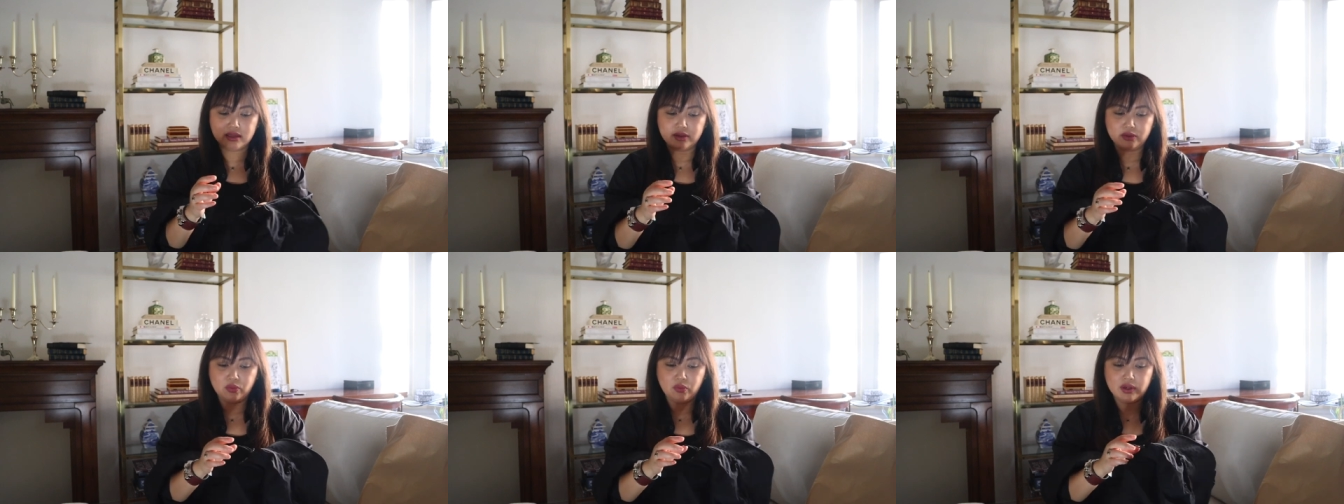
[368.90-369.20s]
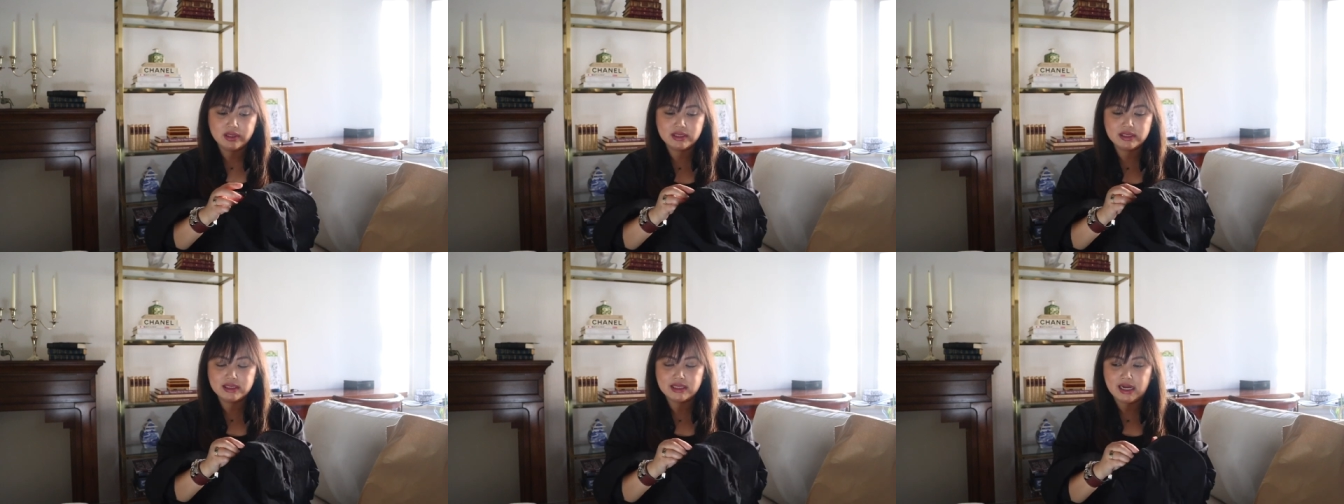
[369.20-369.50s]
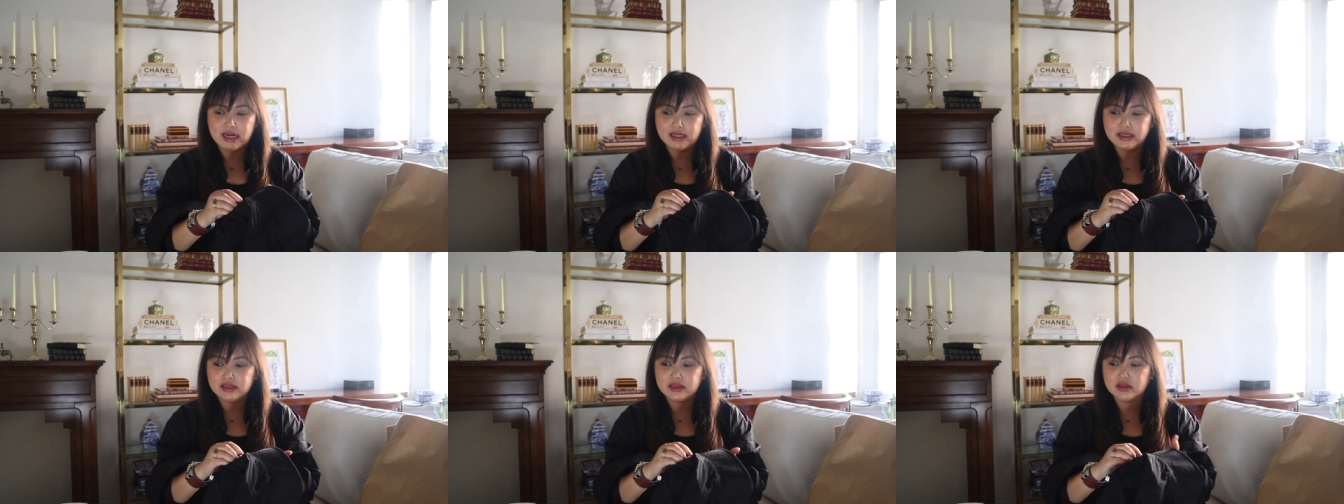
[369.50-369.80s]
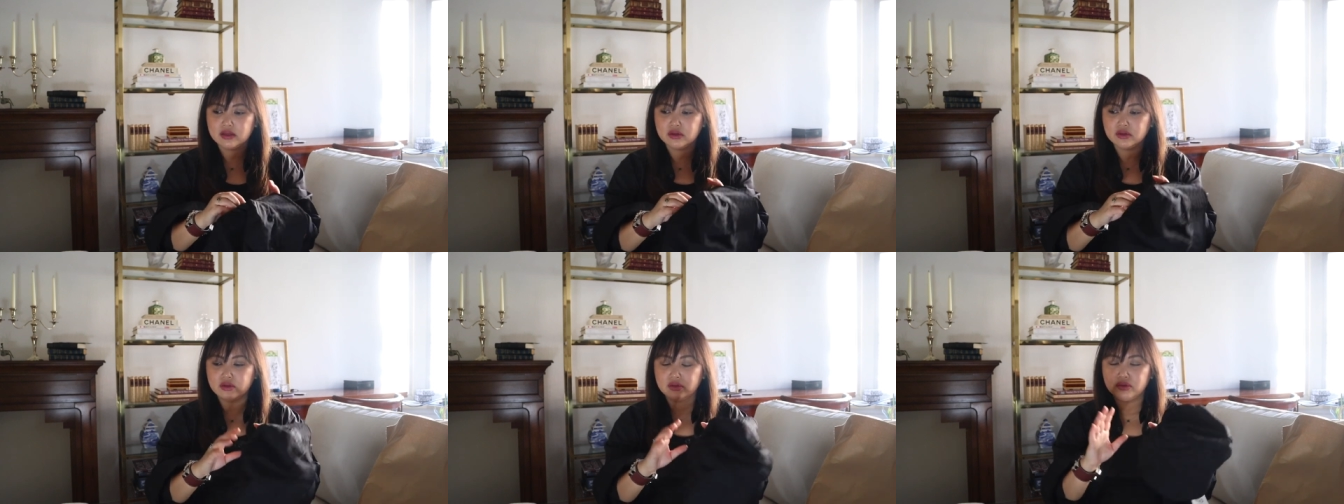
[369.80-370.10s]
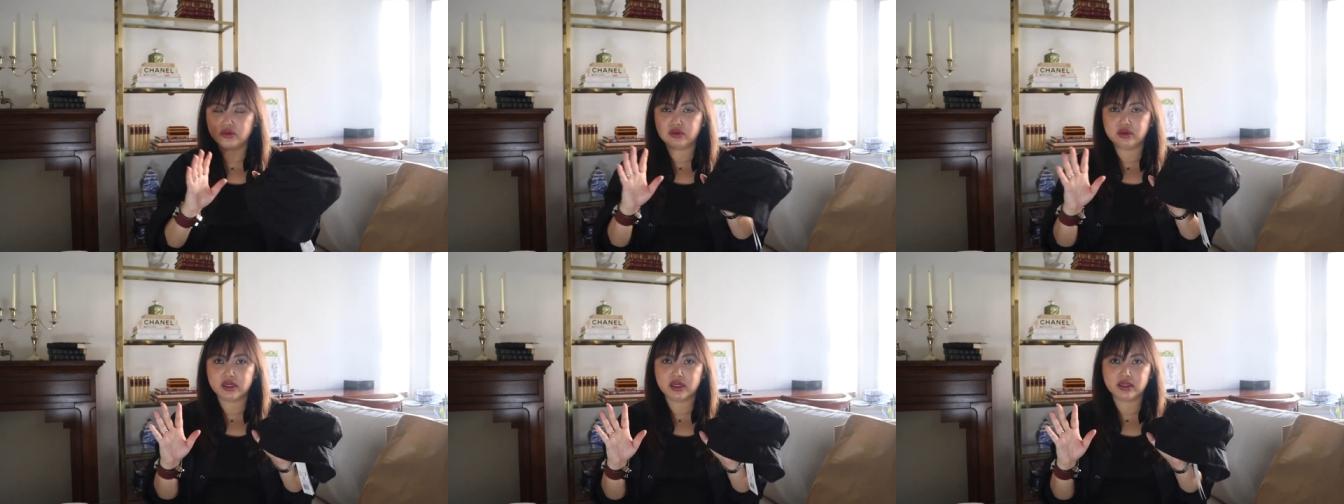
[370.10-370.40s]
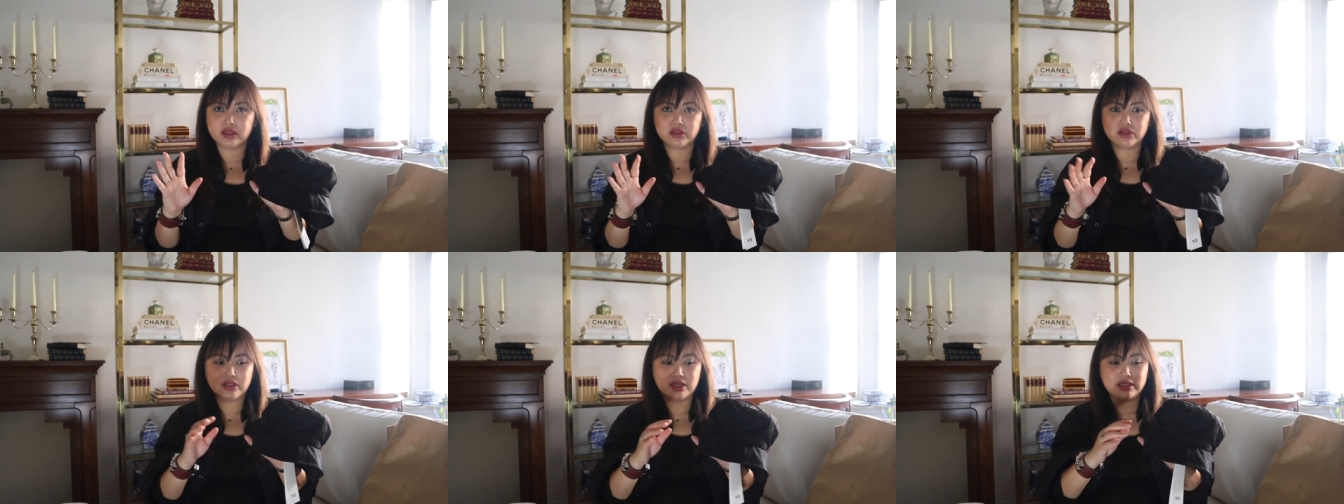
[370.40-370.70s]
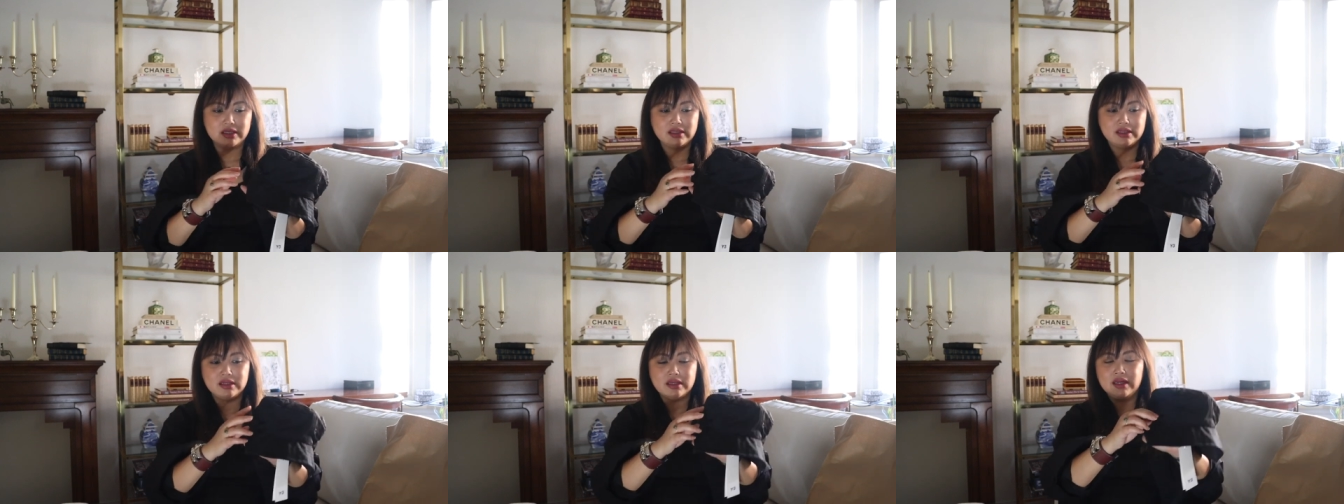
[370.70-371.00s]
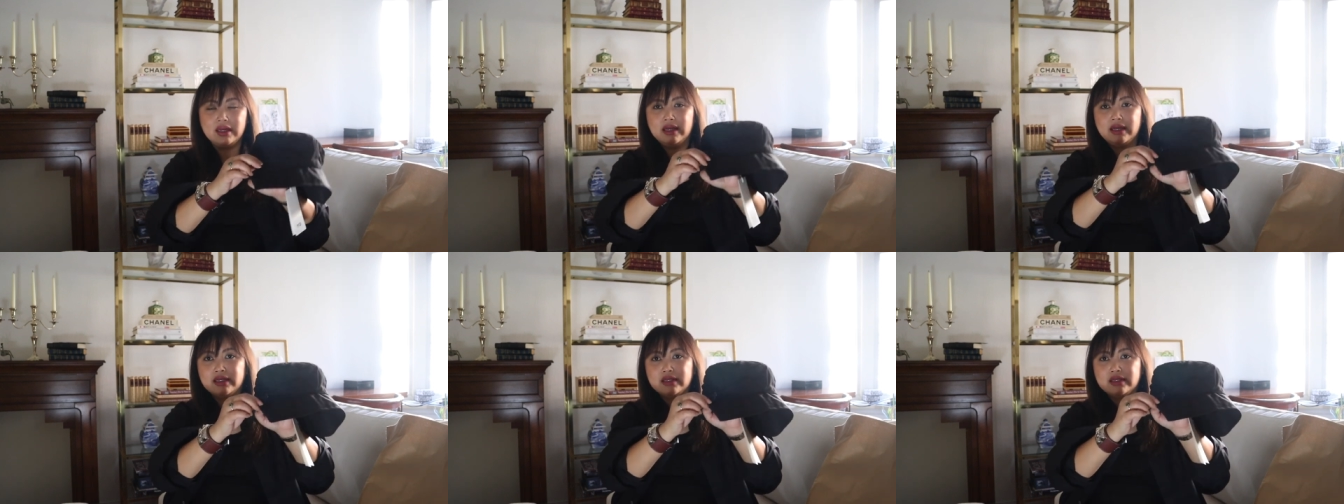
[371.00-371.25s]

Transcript: they're one size, so you can adjust.